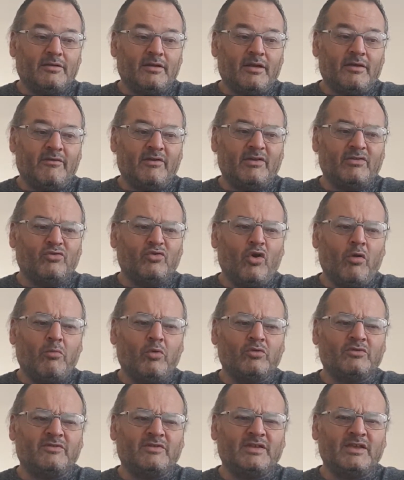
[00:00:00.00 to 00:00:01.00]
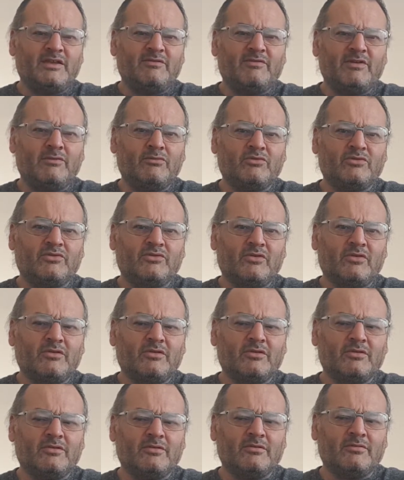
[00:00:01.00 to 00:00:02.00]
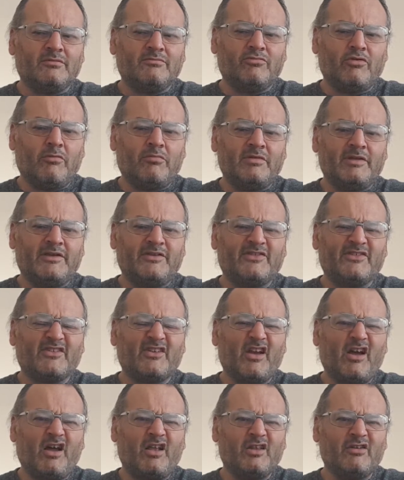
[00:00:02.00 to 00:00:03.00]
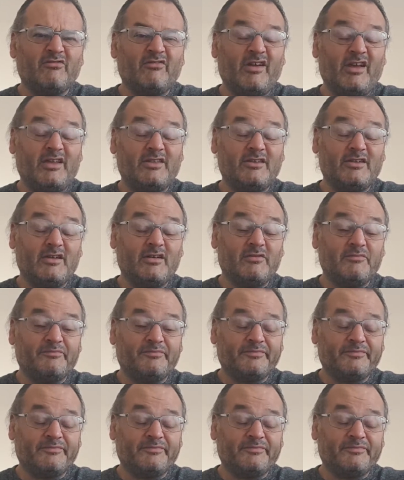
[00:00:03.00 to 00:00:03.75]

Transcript: I think normal TV was on, probably Scala Radio.